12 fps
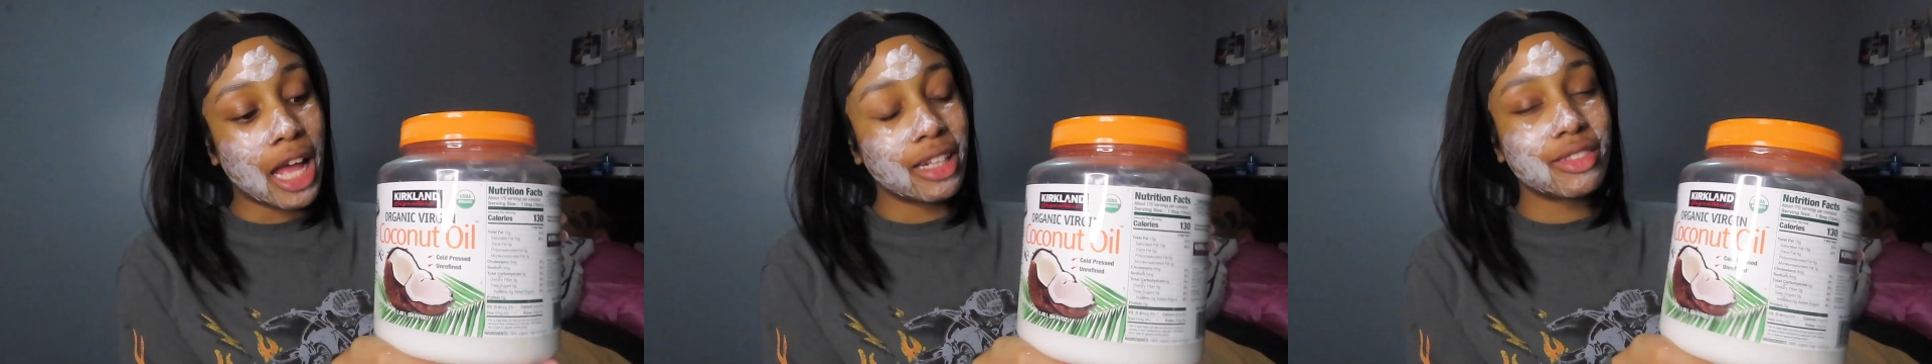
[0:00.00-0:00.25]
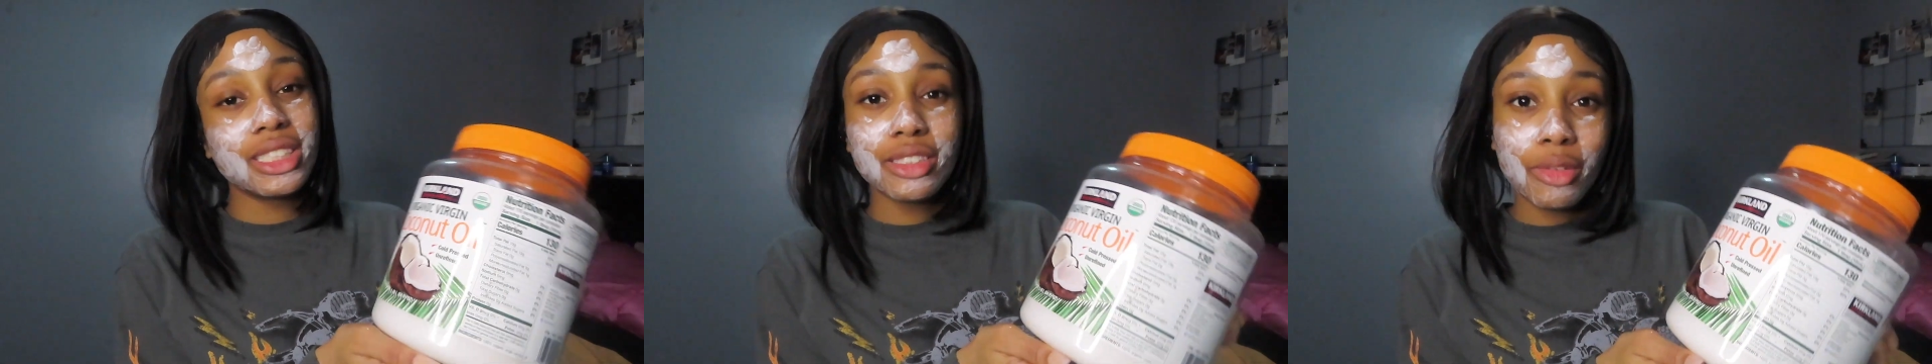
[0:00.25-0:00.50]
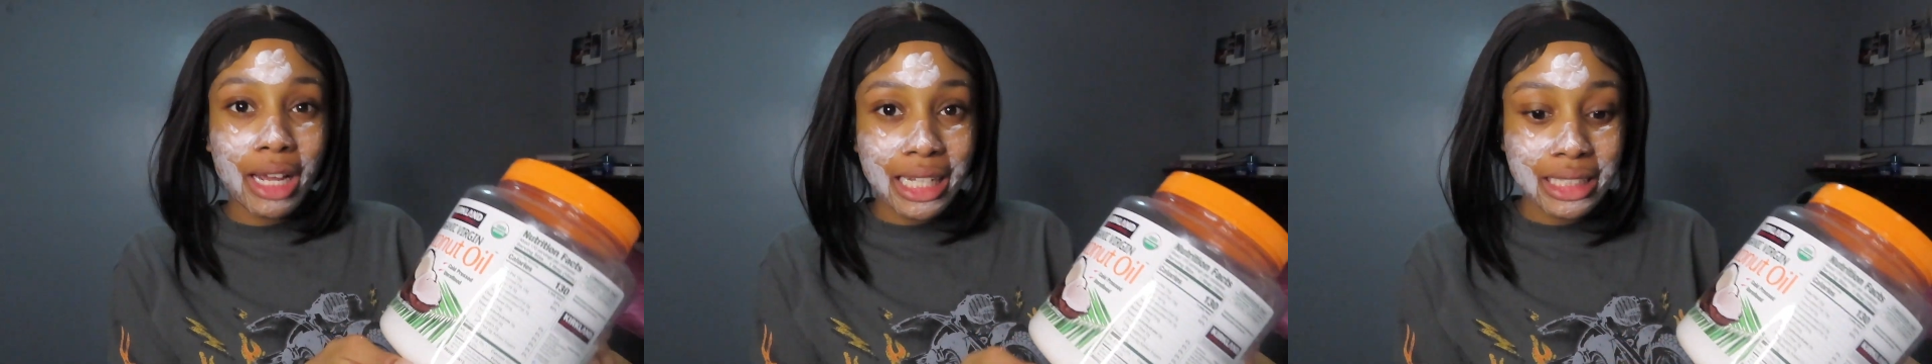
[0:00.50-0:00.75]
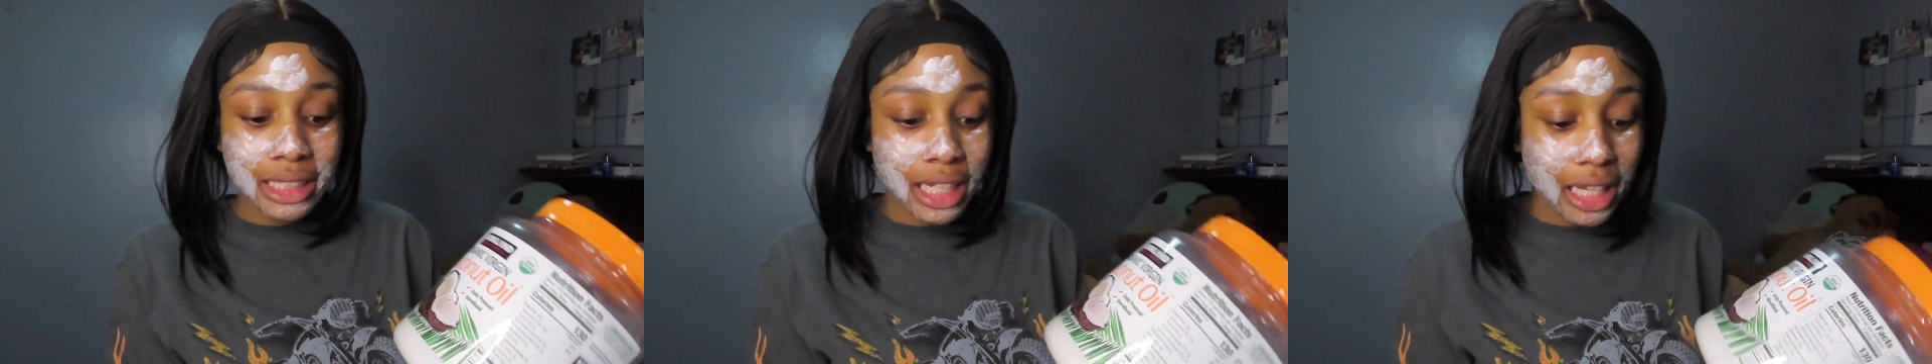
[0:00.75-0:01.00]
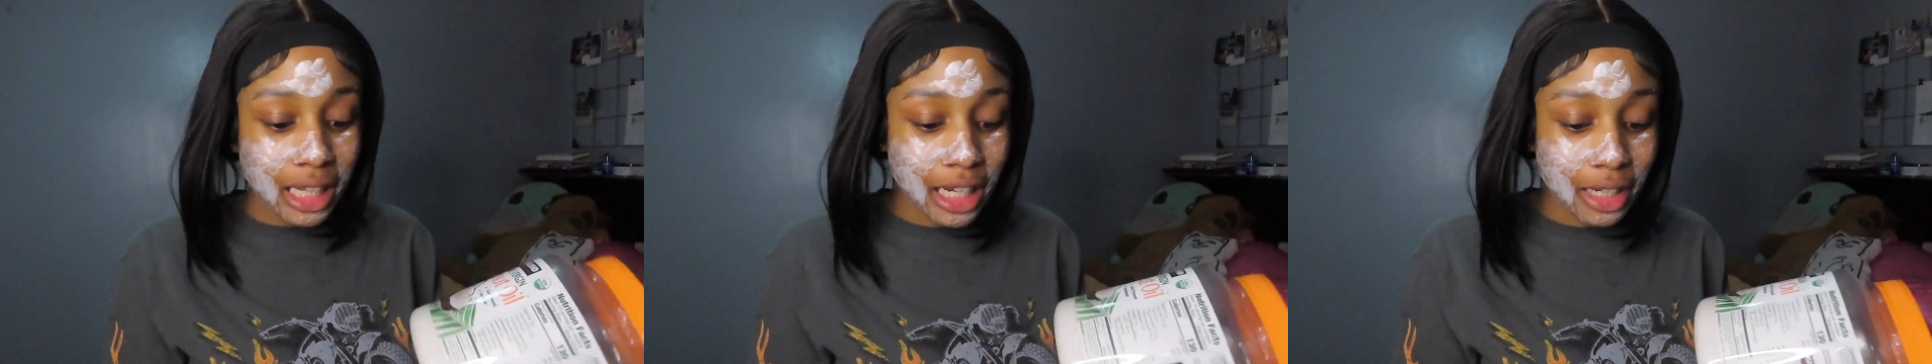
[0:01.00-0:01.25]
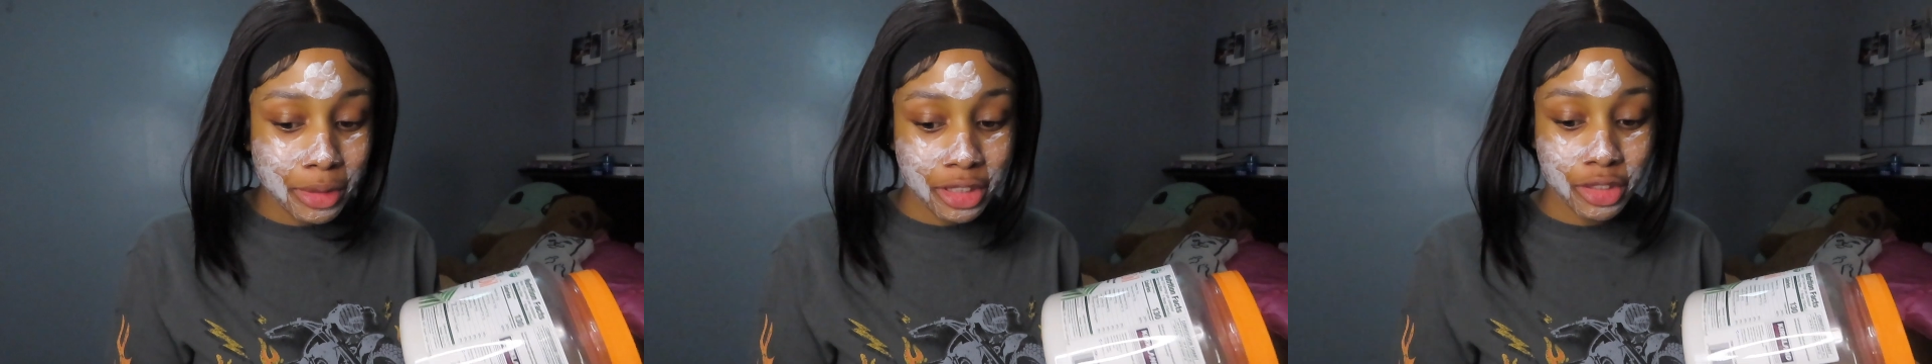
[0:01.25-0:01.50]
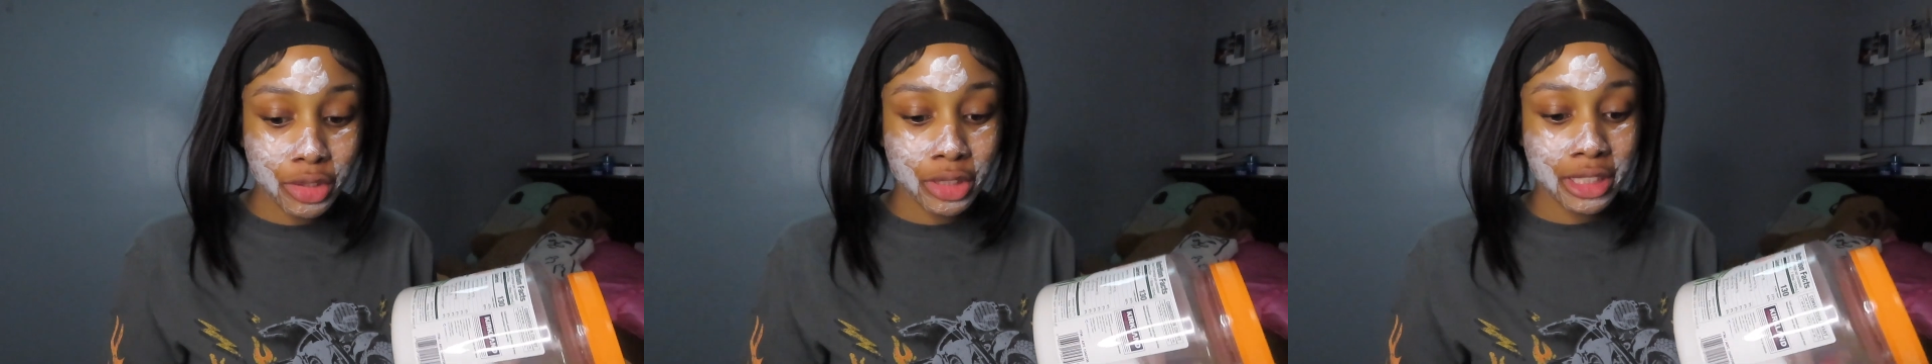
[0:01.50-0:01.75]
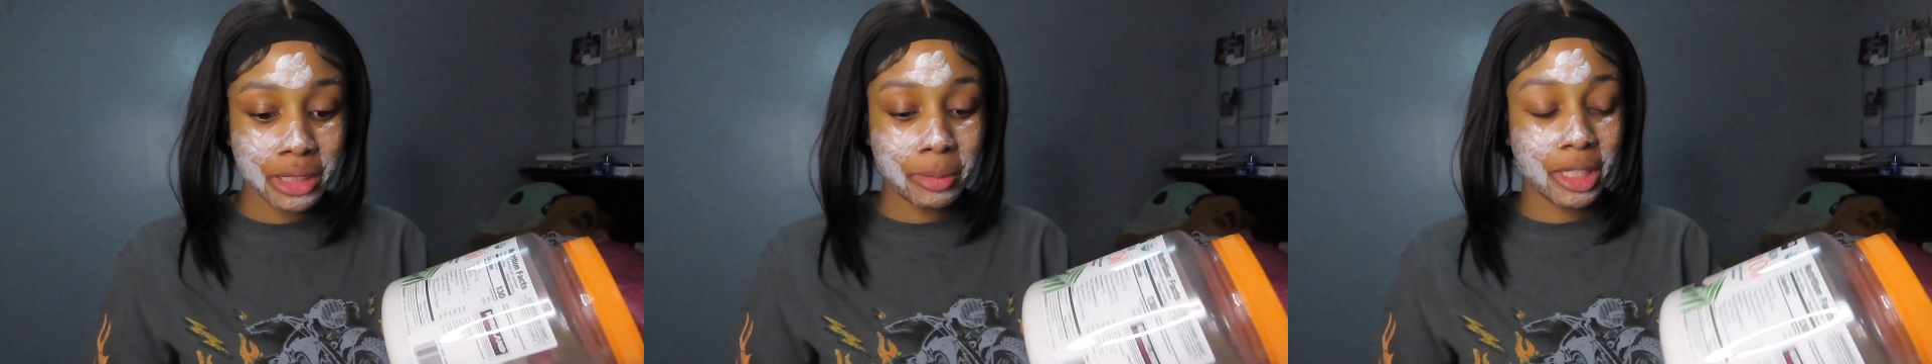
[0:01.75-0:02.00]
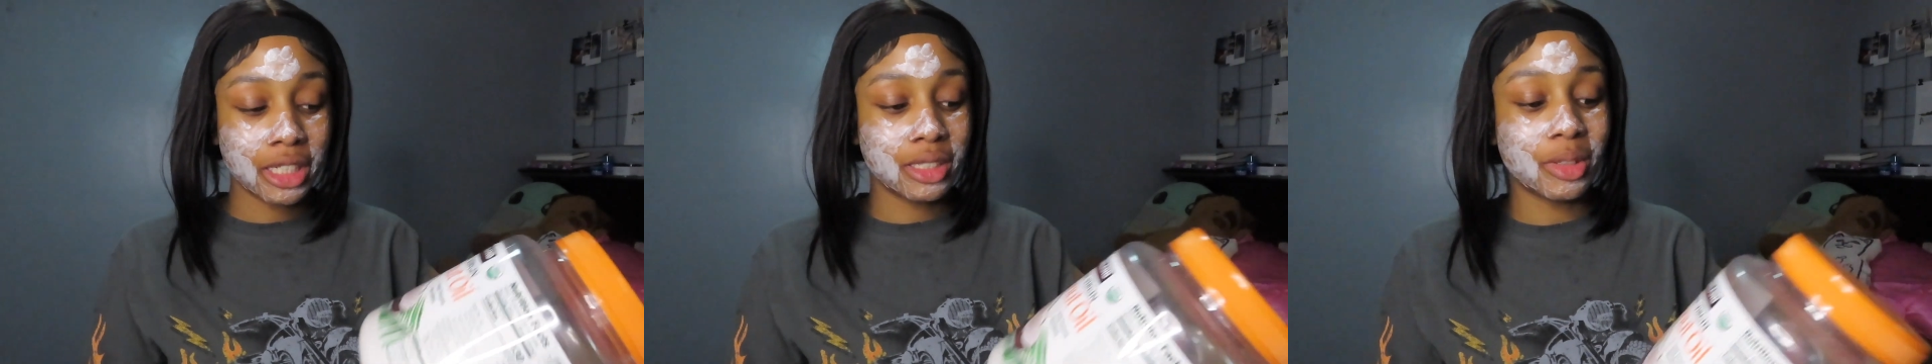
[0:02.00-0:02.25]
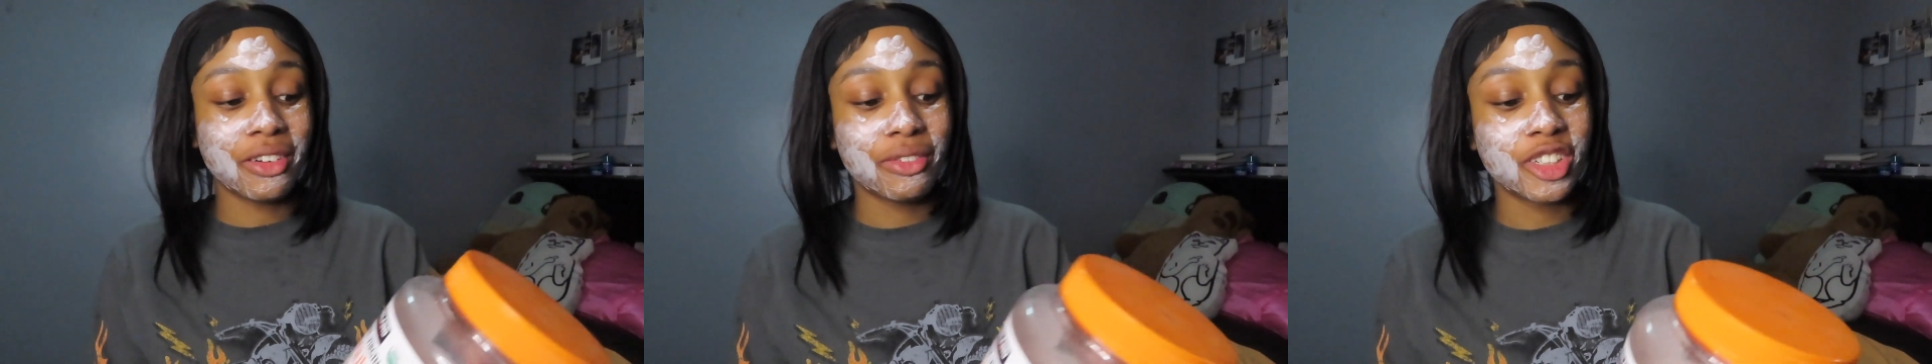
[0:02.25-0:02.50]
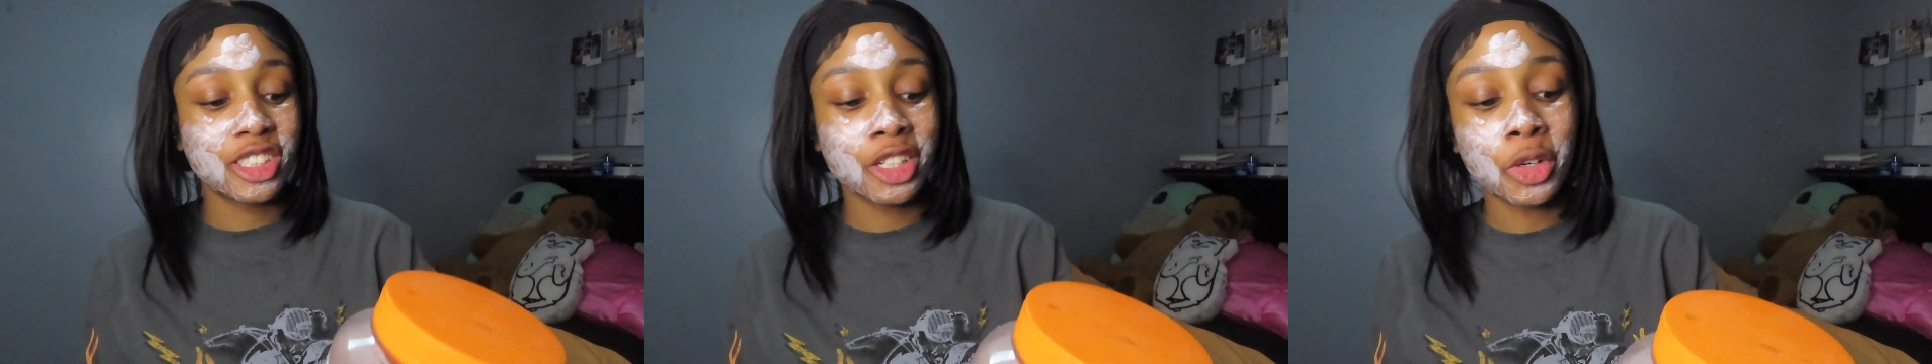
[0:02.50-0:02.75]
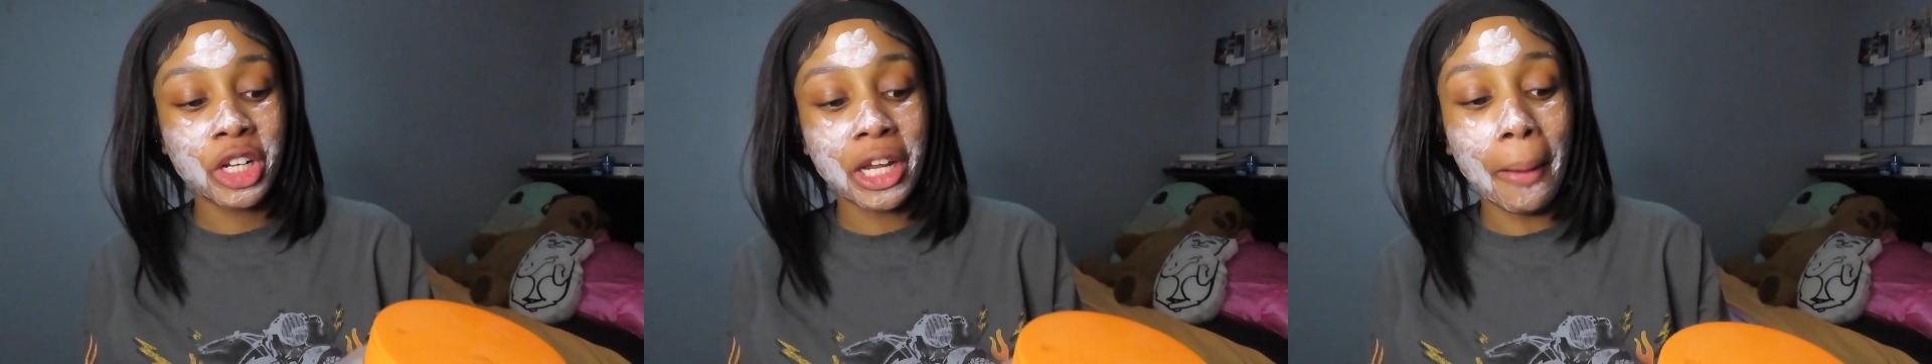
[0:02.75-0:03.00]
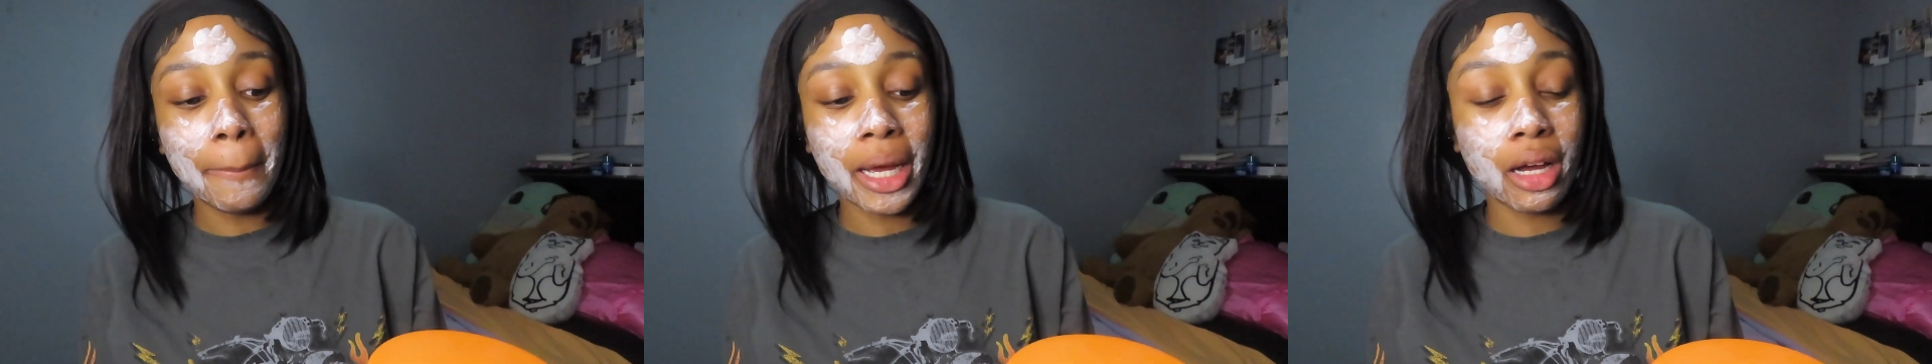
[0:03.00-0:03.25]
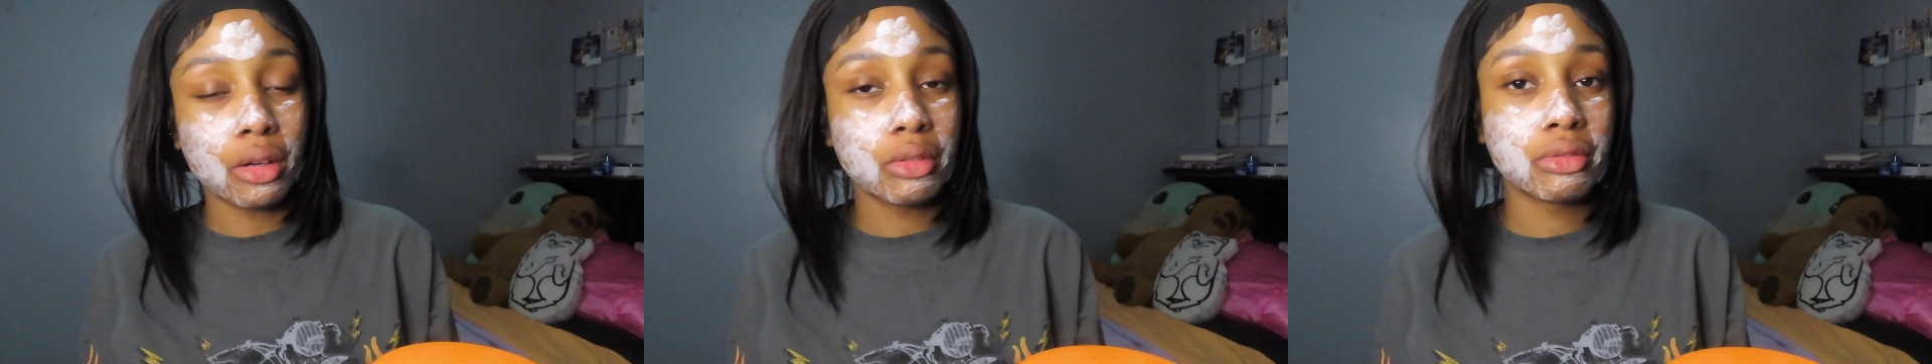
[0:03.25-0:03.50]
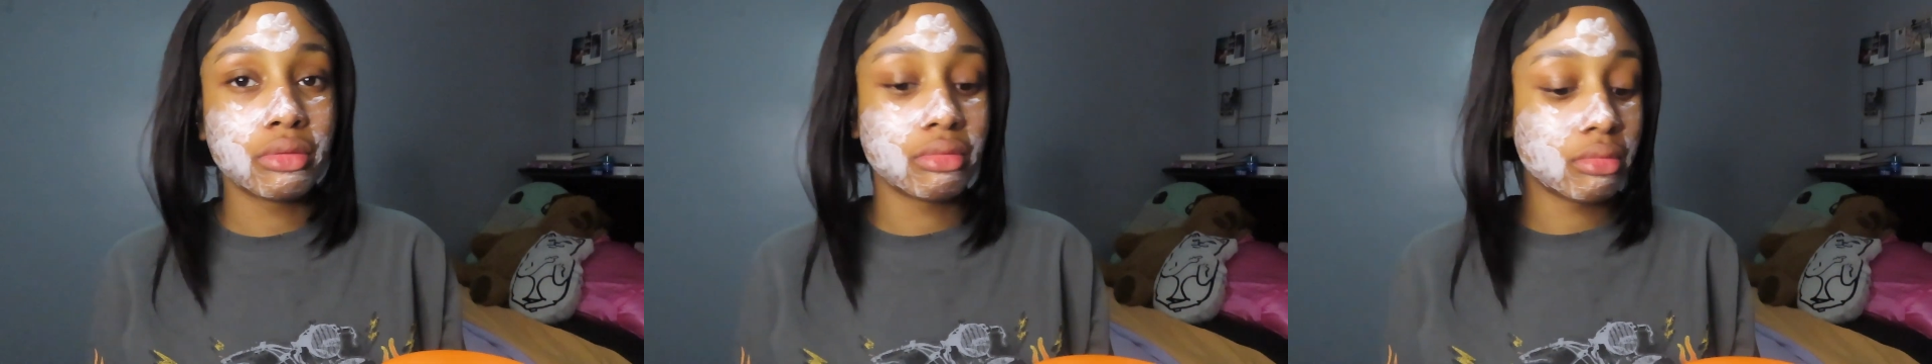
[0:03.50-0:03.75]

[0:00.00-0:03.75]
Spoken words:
The reason why I say that I want to do it is because when it first go in your mouth,